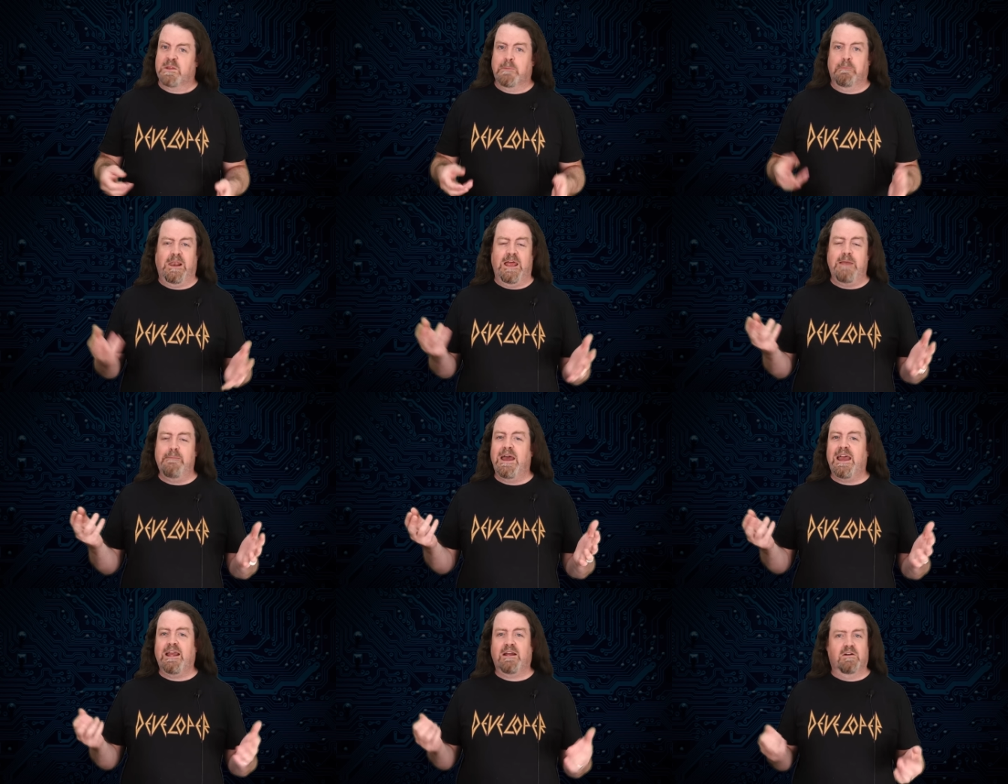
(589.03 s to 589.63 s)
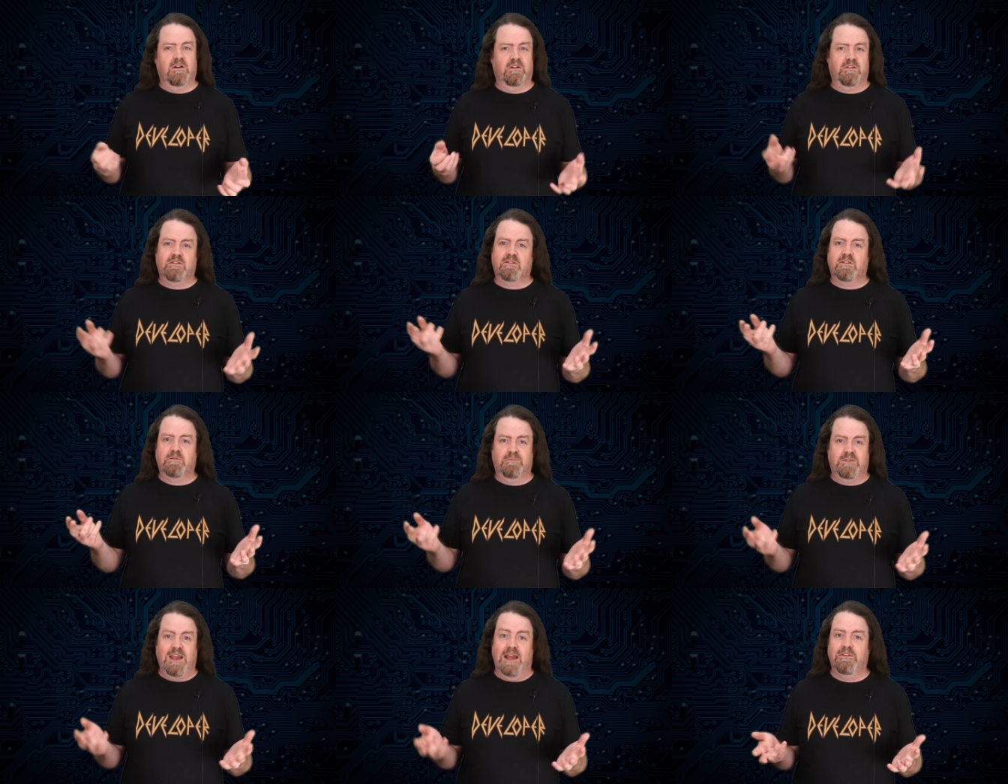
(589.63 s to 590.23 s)
Playback
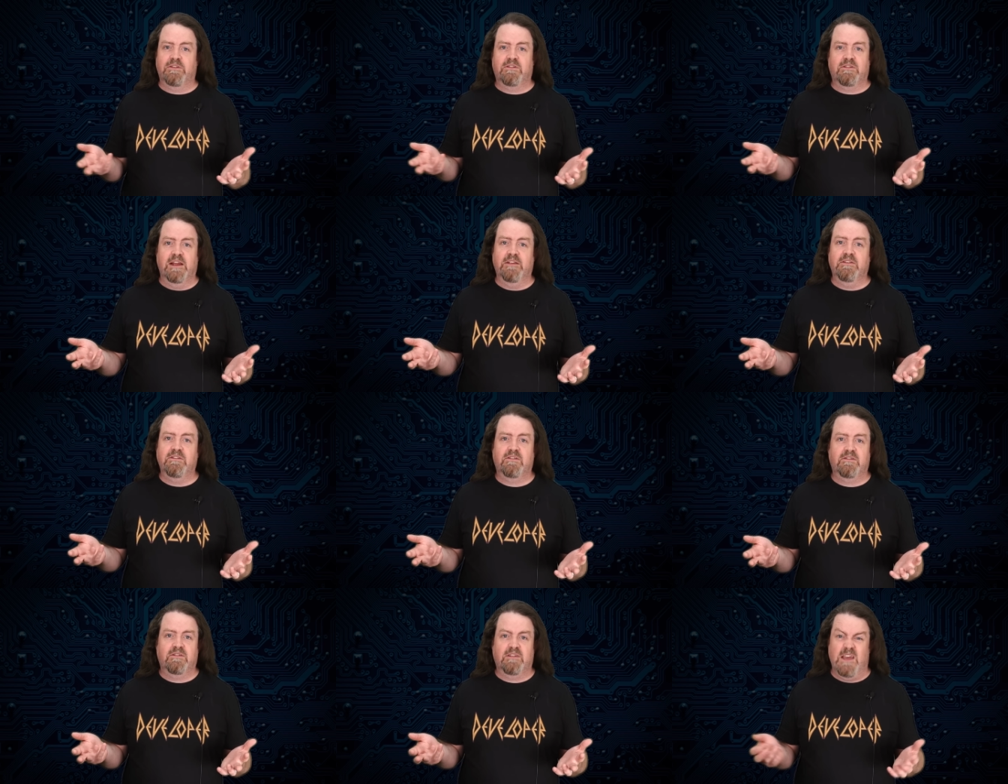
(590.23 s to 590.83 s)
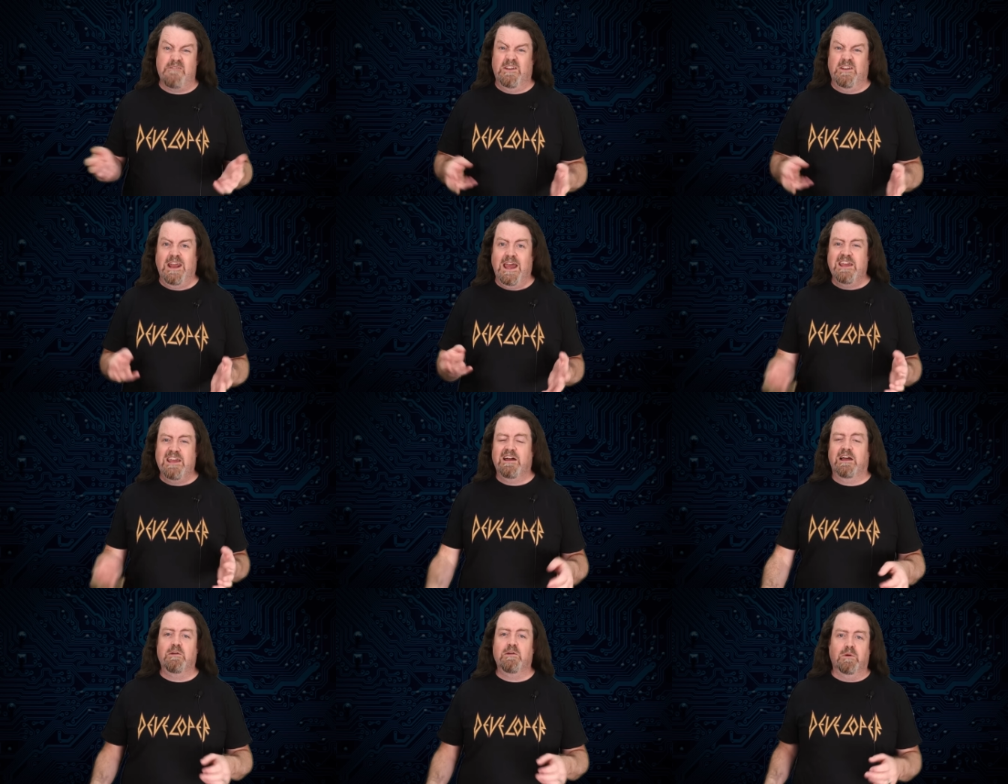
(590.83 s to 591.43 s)
costs 10 cents. If an
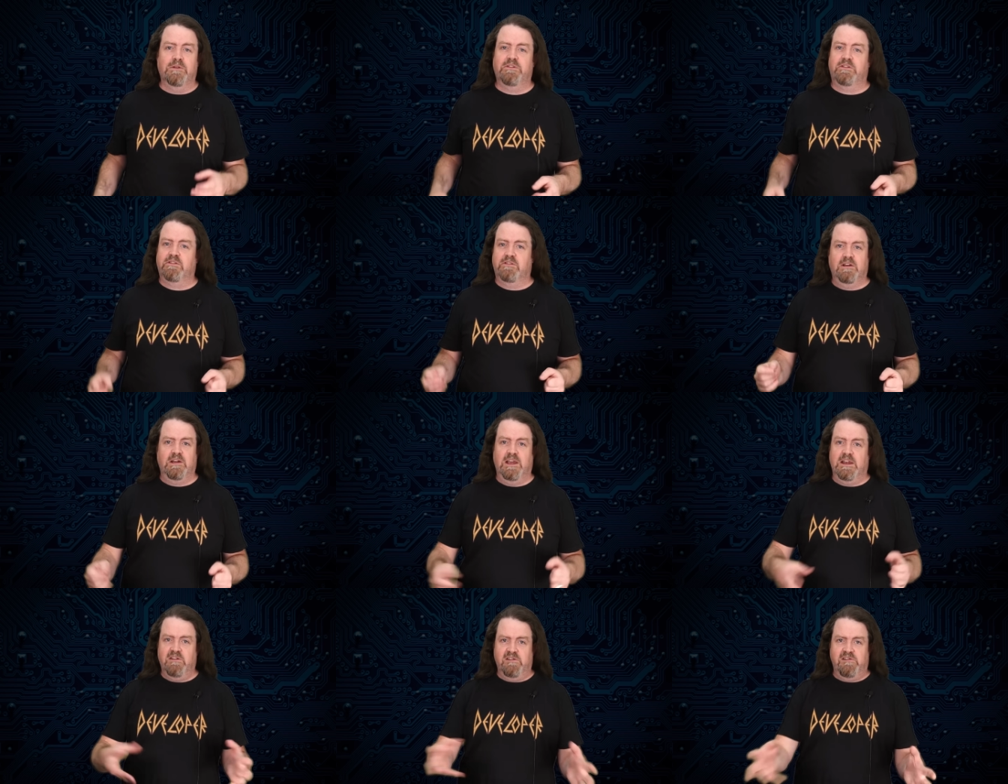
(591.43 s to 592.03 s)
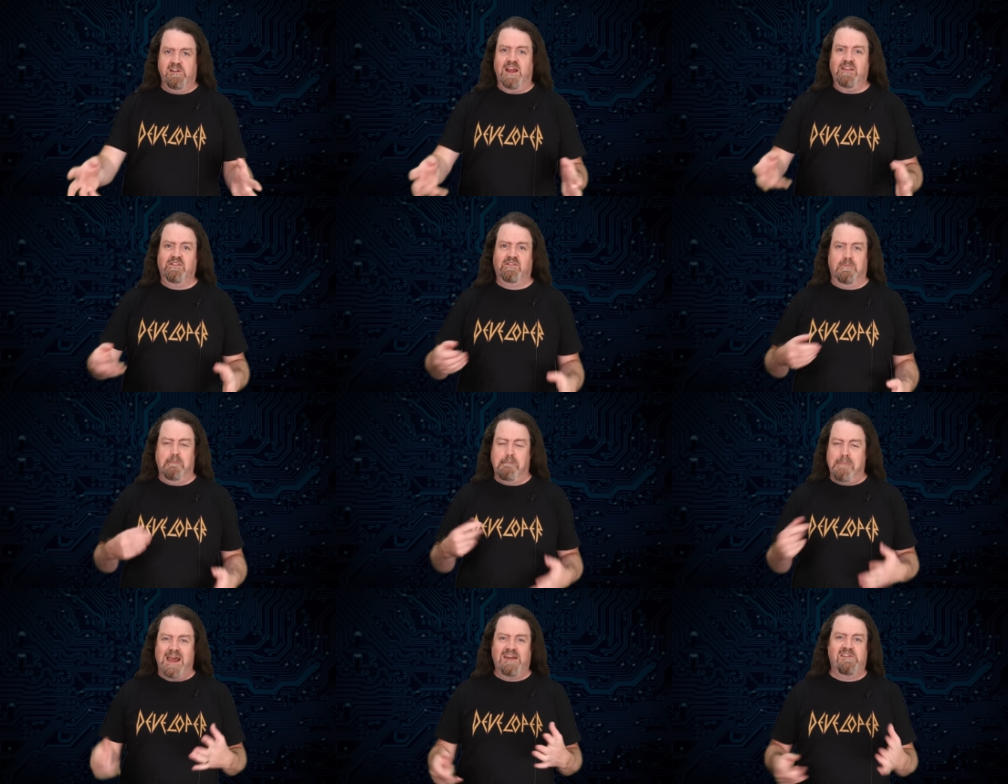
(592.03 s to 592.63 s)
AI wants to
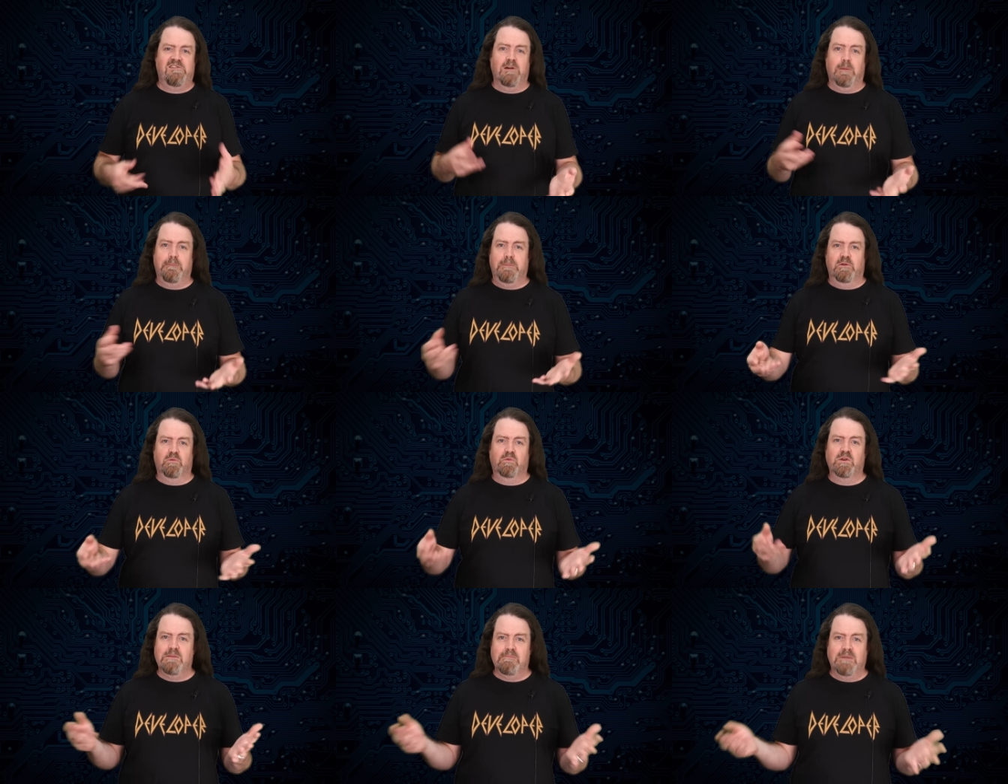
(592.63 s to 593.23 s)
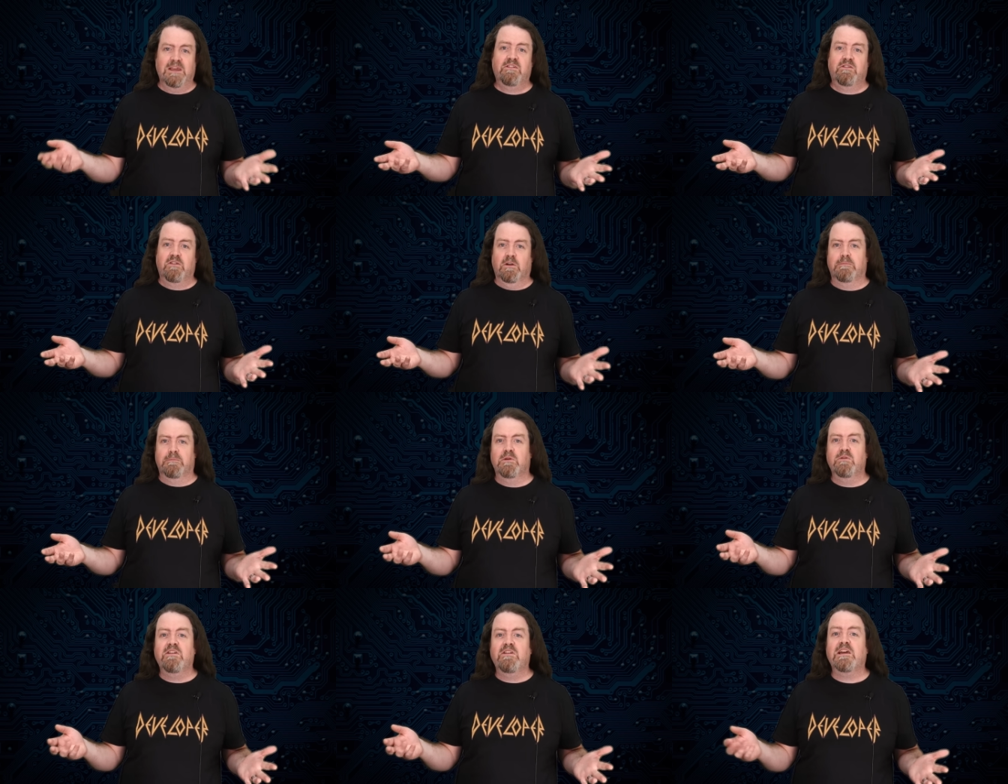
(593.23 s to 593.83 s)
ingest, mash up, and remix your
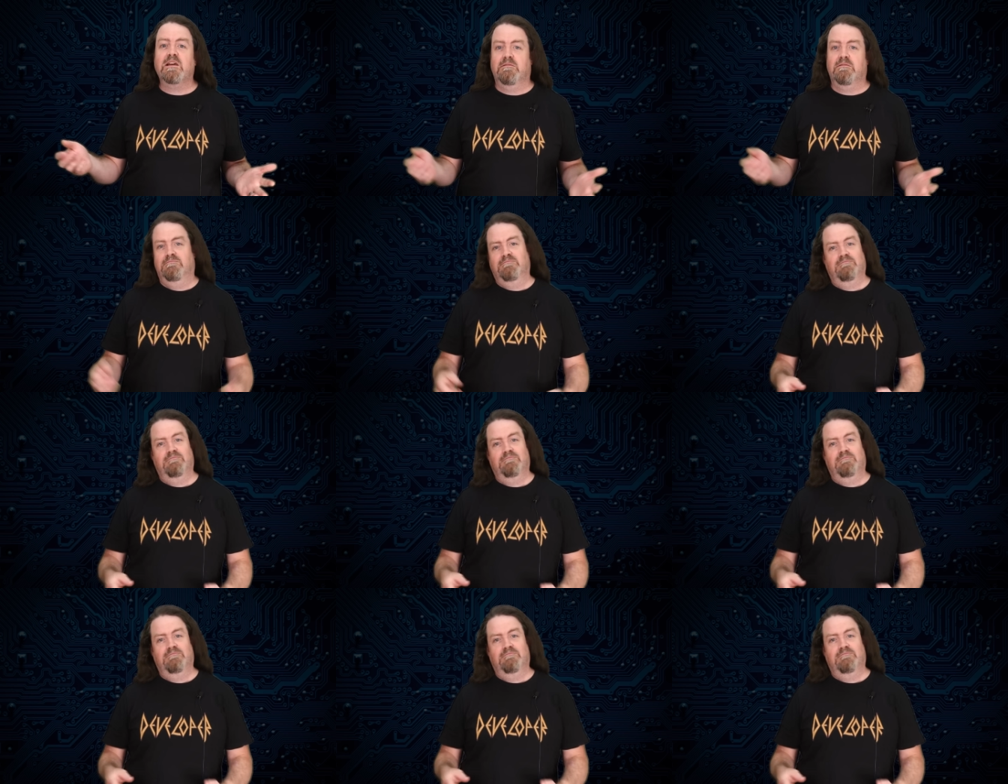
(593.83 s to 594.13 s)
music,